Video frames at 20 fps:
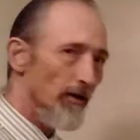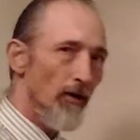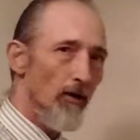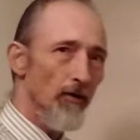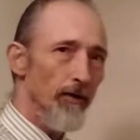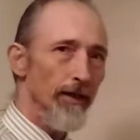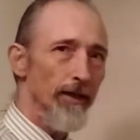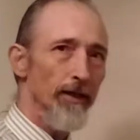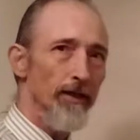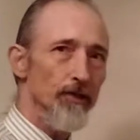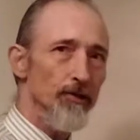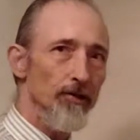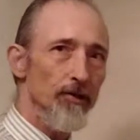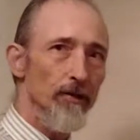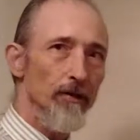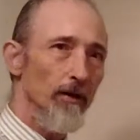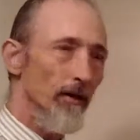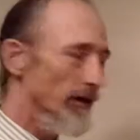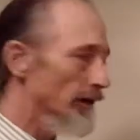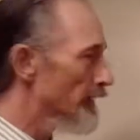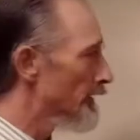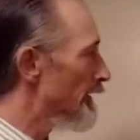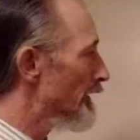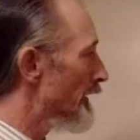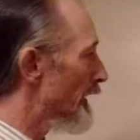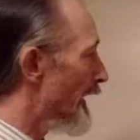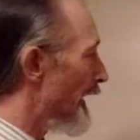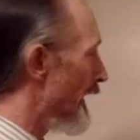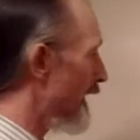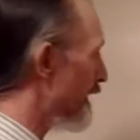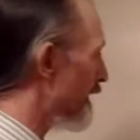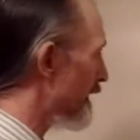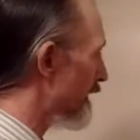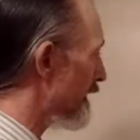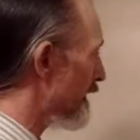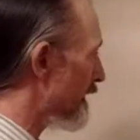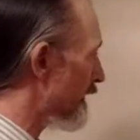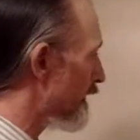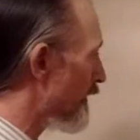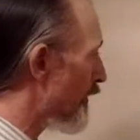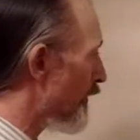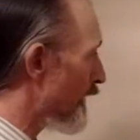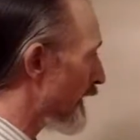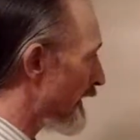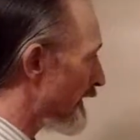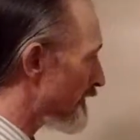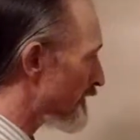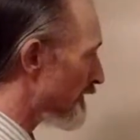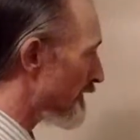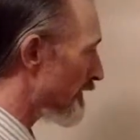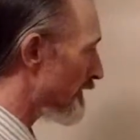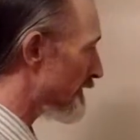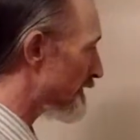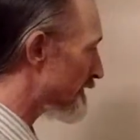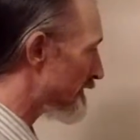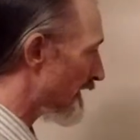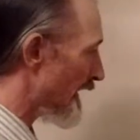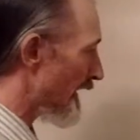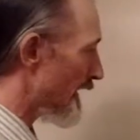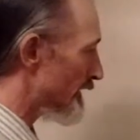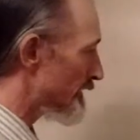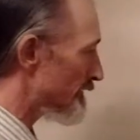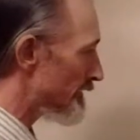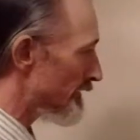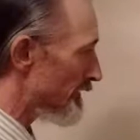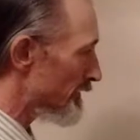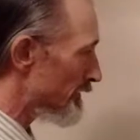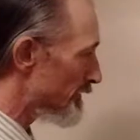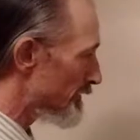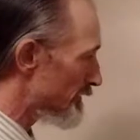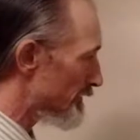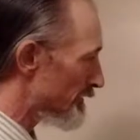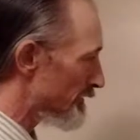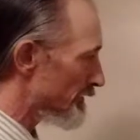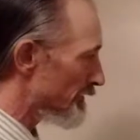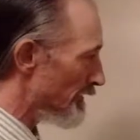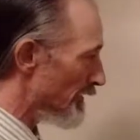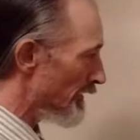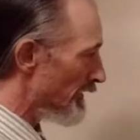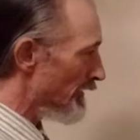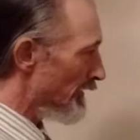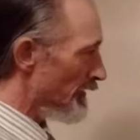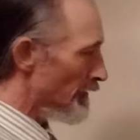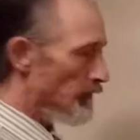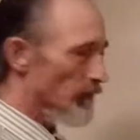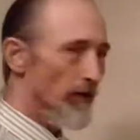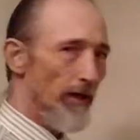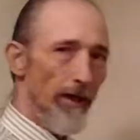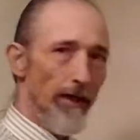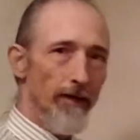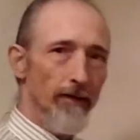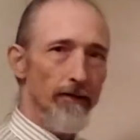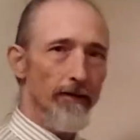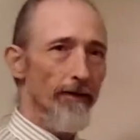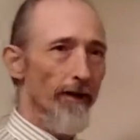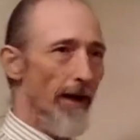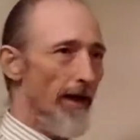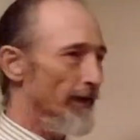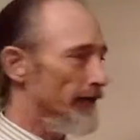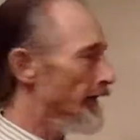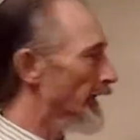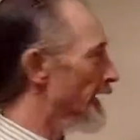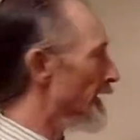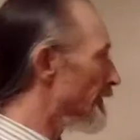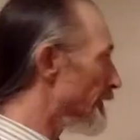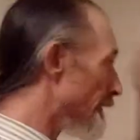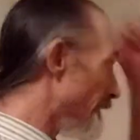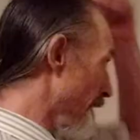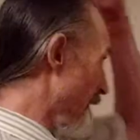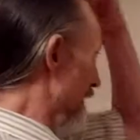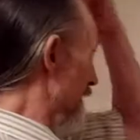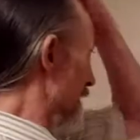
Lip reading: cohesion and the cohesion to states. We'll get into that later.